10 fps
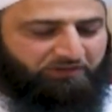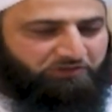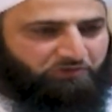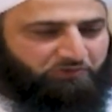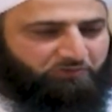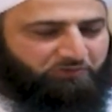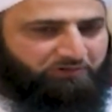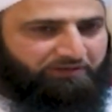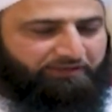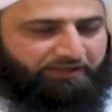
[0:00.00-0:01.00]
You know,
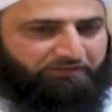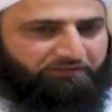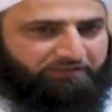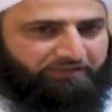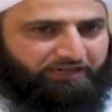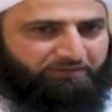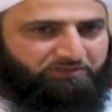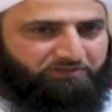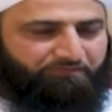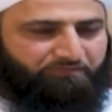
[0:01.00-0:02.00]
a lot of the
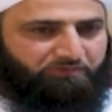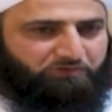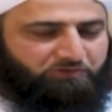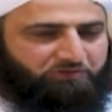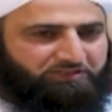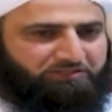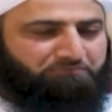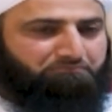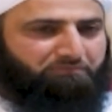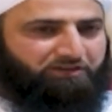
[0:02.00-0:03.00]
times this
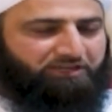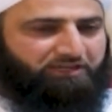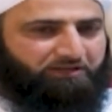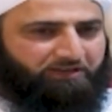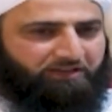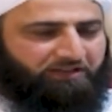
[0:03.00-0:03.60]
money,